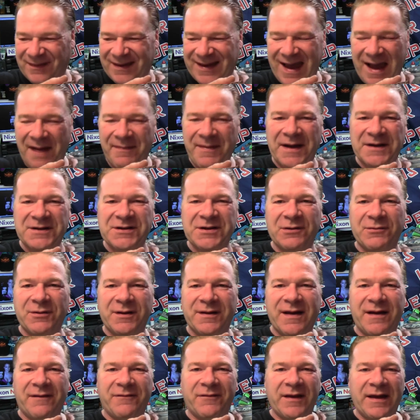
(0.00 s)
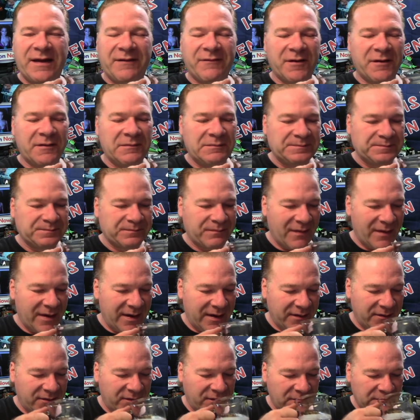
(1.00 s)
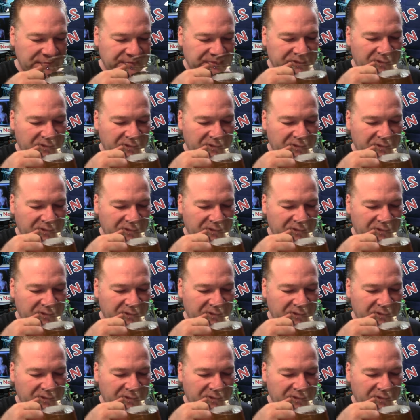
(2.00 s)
Yeah, I'm not sure what that flavor is.